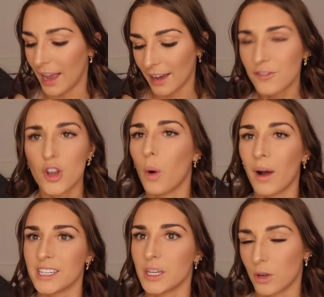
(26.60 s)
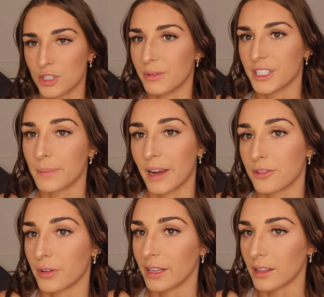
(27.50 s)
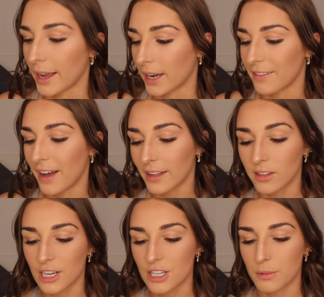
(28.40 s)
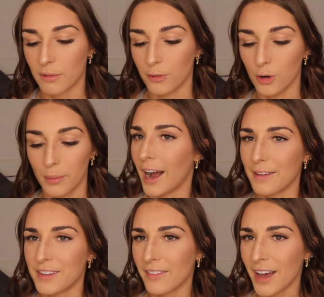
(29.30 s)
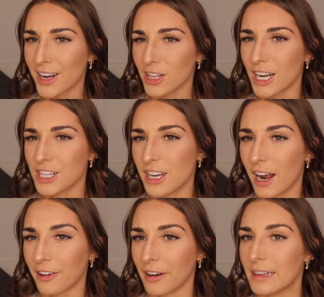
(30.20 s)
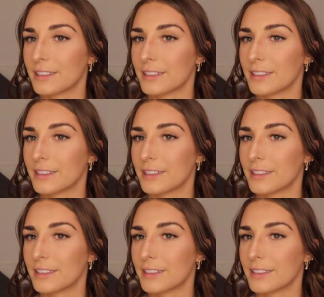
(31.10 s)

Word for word: I have no idea what to expect really. Like I've had lychees before, but I've never never had a lychee daiquiri.